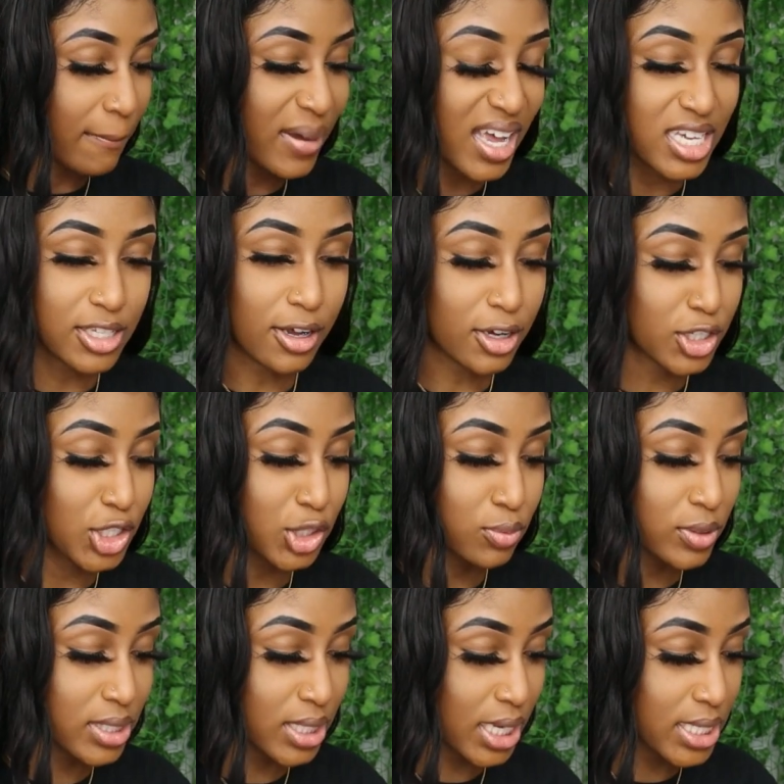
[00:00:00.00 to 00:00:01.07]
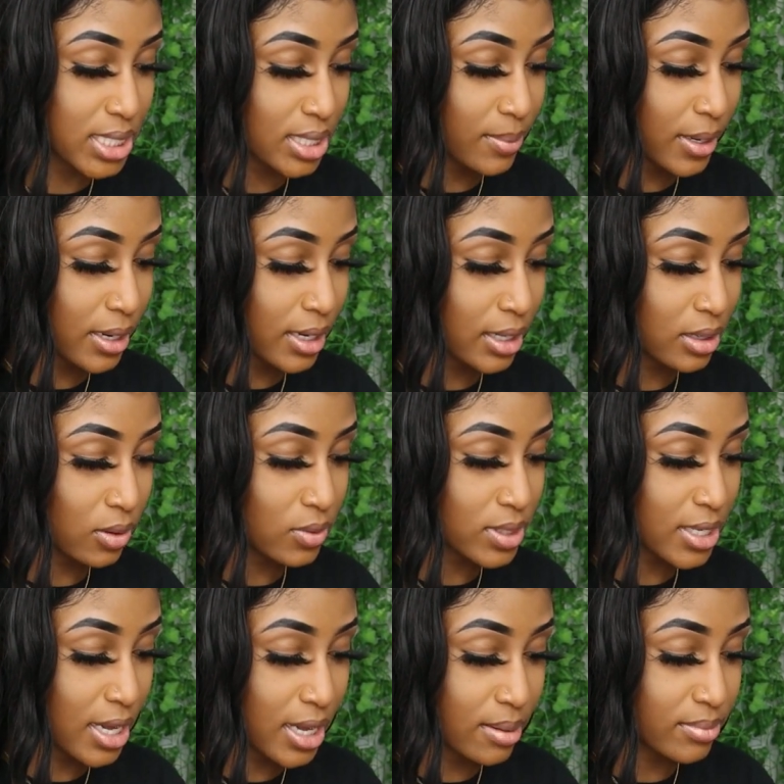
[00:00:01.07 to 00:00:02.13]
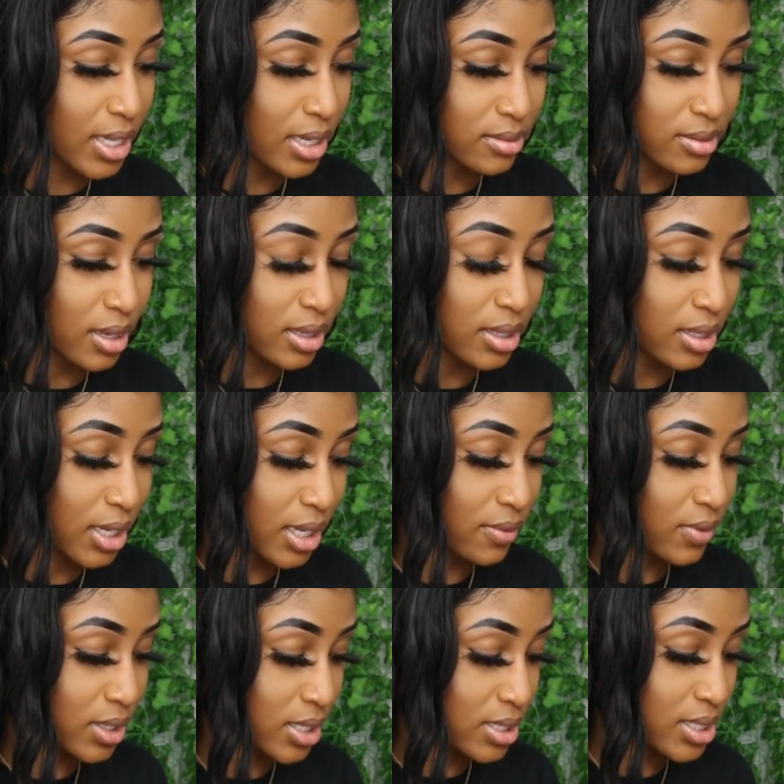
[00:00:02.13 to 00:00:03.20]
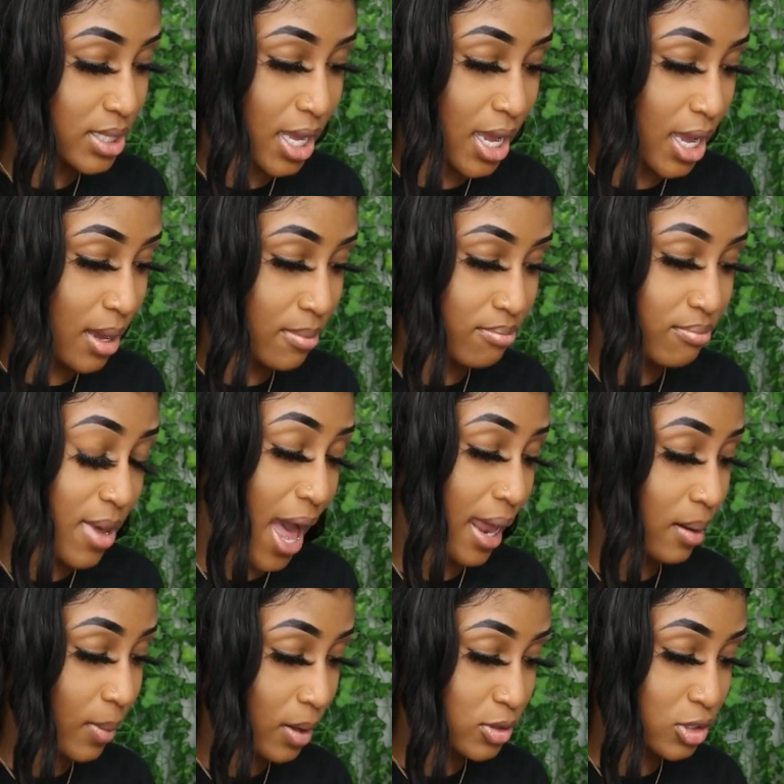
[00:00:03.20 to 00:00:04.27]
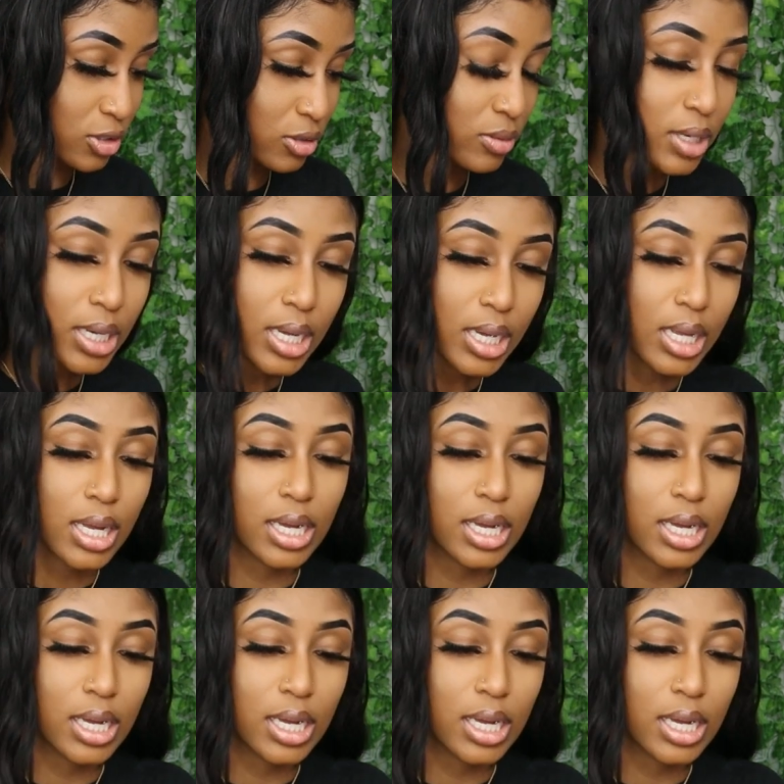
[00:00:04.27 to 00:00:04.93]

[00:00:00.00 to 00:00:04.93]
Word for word: But as long as you was nice about it the whole time, there's nothing they can really say bad about you.